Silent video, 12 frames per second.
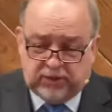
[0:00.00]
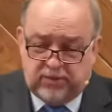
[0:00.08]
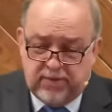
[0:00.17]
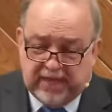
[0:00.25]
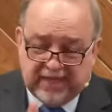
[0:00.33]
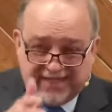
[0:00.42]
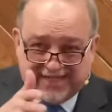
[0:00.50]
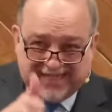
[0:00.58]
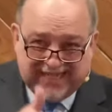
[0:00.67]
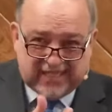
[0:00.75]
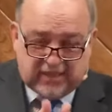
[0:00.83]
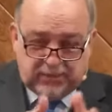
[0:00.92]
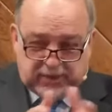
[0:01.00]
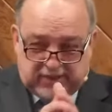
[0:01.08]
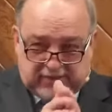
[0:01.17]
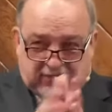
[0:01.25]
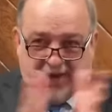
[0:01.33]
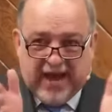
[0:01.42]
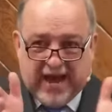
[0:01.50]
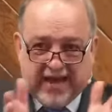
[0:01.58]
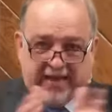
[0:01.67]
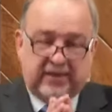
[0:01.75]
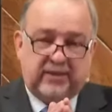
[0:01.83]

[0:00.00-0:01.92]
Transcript: to make a schism, to divide.